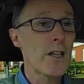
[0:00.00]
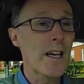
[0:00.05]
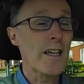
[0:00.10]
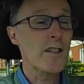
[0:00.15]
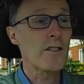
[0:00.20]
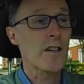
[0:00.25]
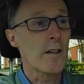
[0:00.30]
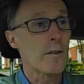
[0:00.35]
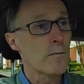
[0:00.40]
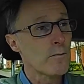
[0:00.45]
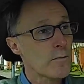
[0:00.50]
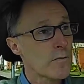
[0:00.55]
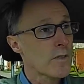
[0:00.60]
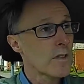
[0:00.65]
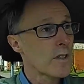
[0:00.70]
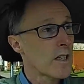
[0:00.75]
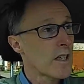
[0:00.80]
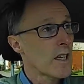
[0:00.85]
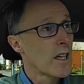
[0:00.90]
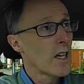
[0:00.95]
exit.
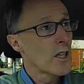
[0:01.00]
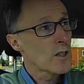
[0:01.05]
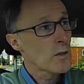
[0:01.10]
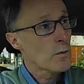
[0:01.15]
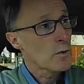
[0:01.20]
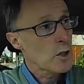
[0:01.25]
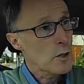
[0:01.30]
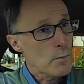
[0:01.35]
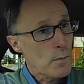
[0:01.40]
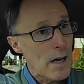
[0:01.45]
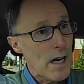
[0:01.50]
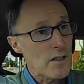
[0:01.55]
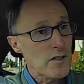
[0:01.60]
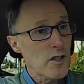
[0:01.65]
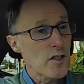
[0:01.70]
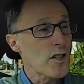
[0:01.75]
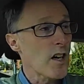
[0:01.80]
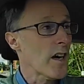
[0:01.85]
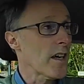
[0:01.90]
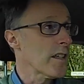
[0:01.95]
So we just passed the
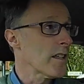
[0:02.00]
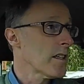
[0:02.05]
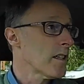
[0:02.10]
sign,